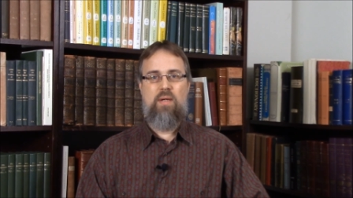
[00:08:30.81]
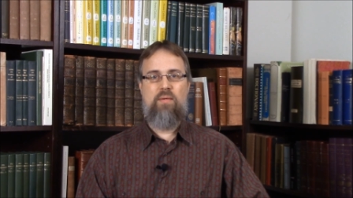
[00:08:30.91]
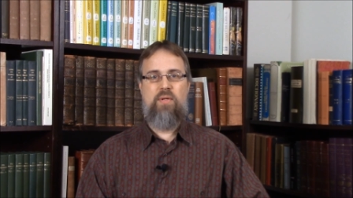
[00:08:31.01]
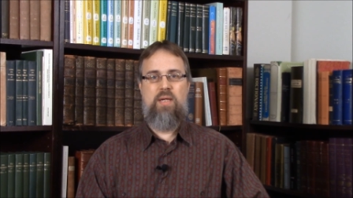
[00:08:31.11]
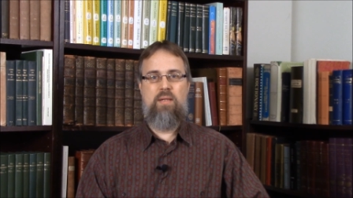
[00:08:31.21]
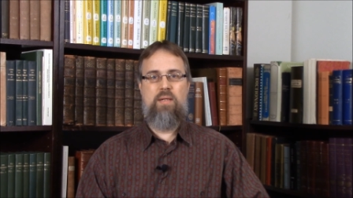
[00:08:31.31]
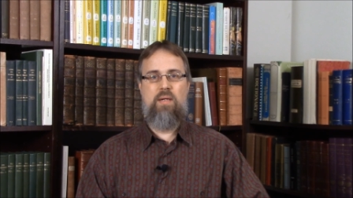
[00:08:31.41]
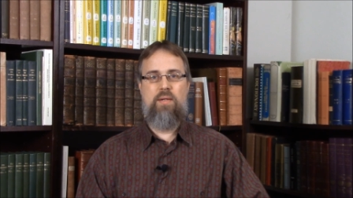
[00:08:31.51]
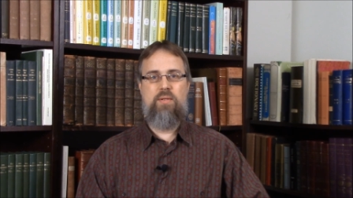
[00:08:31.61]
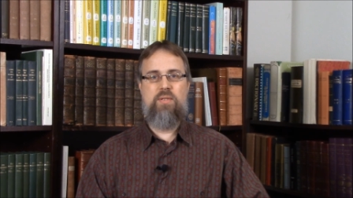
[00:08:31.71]
of healing
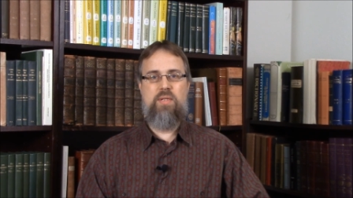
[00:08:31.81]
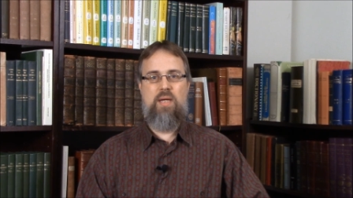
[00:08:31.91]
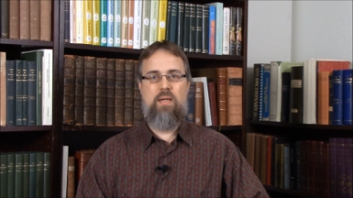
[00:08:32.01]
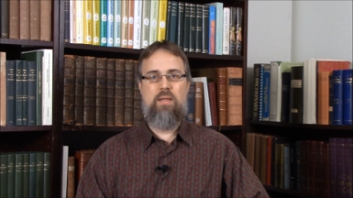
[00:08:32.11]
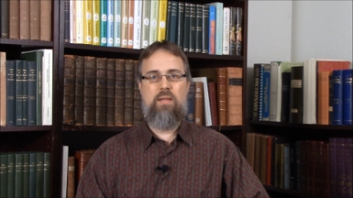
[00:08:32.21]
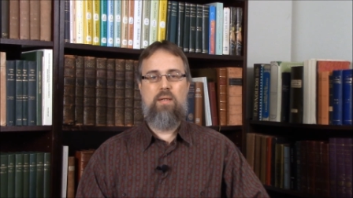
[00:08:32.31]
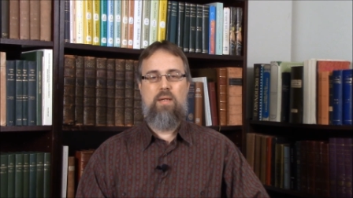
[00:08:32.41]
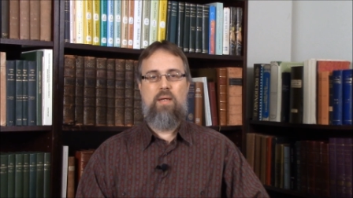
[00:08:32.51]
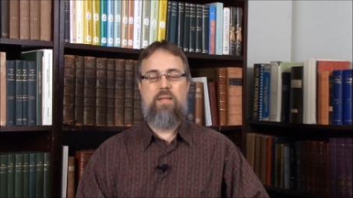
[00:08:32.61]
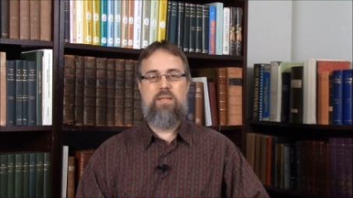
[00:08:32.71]
understanding
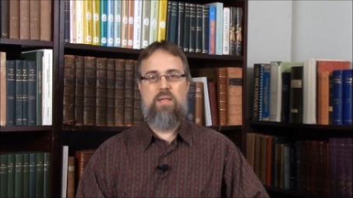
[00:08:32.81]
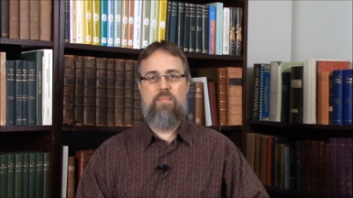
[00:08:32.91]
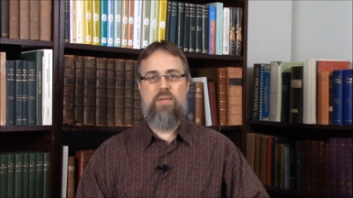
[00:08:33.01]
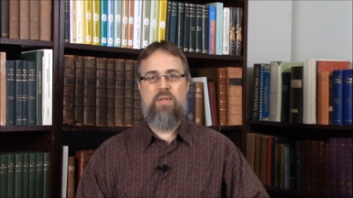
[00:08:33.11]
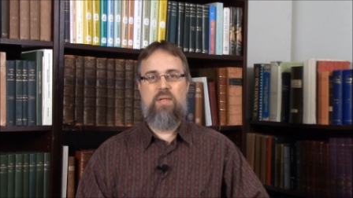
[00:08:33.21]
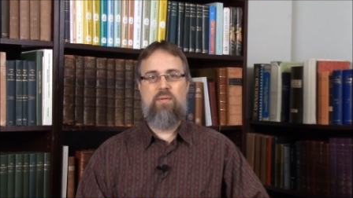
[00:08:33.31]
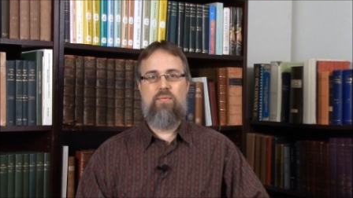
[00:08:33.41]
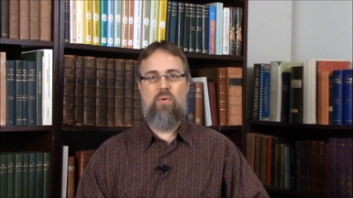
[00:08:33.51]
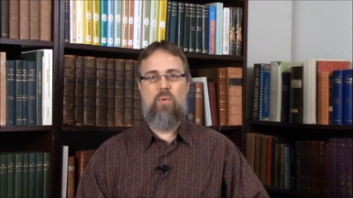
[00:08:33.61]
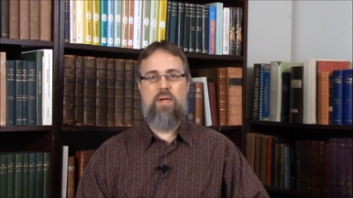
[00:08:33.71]
and sympathy
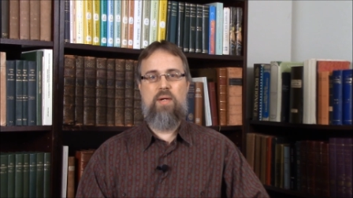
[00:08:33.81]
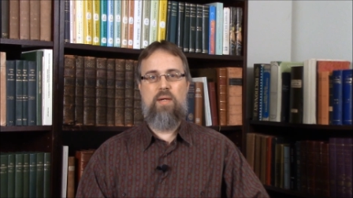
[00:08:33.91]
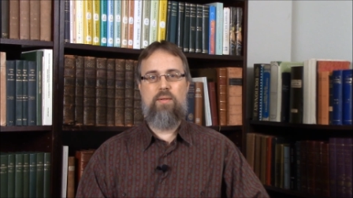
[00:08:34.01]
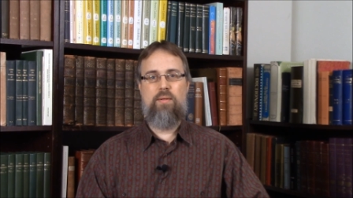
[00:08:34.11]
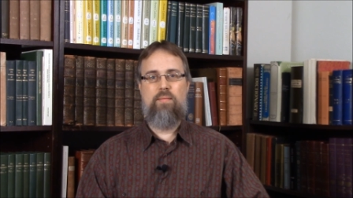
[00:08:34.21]
for one another.